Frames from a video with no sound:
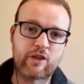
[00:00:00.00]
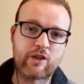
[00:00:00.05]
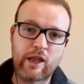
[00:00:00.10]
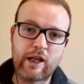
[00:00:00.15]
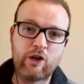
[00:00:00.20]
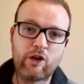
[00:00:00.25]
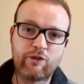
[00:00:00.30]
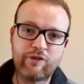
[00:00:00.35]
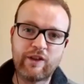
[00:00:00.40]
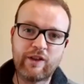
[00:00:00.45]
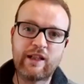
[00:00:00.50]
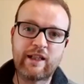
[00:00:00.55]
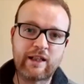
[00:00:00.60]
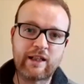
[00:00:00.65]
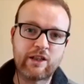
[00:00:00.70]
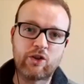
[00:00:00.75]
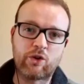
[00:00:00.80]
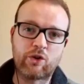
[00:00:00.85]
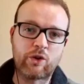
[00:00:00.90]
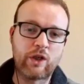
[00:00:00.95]
They don't feel that,
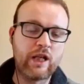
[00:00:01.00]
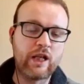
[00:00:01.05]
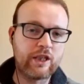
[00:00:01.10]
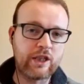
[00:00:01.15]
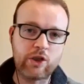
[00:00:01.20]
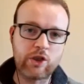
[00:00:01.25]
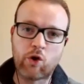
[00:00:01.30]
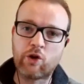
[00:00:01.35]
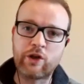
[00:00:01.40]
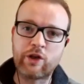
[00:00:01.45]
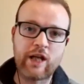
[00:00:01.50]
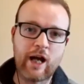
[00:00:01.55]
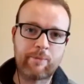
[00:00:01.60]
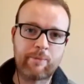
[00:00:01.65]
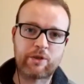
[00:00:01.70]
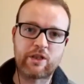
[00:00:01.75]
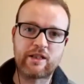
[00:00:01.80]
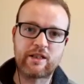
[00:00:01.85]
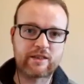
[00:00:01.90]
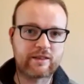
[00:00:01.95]
you know, the only
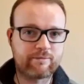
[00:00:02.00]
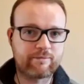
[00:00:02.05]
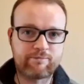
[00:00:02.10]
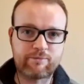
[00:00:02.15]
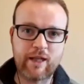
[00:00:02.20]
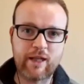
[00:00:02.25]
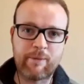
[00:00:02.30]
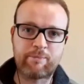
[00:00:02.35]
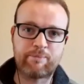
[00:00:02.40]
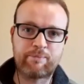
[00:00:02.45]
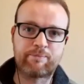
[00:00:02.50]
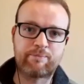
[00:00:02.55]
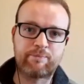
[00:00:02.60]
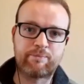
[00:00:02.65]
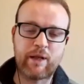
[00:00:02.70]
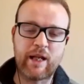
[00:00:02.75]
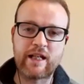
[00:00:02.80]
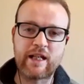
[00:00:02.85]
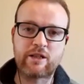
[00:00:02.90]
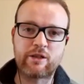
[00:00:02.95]
option is that
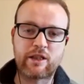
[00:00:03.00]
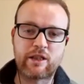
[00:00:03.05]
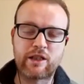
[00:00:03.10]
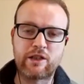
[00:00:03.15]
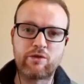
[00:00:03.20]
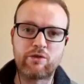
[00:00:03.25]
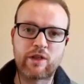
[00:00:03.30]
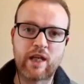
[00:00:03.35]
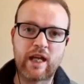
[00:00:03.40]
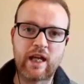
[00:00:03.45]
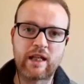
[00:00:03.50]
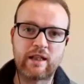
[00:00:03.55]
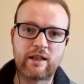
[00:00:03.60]
playing to the UK.